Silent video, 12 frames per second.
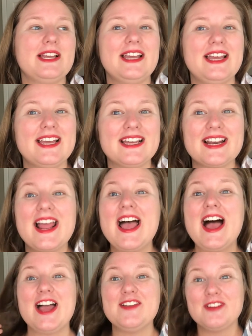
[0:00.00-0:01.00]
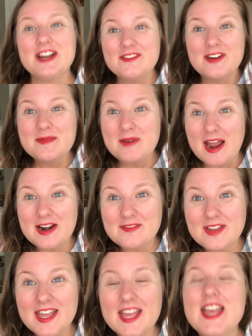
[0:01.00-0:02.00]
And I'm very, very proud of
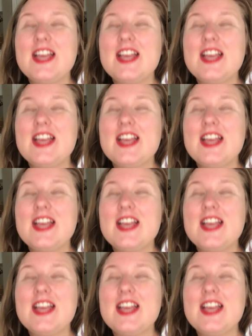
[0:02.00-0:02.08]
it.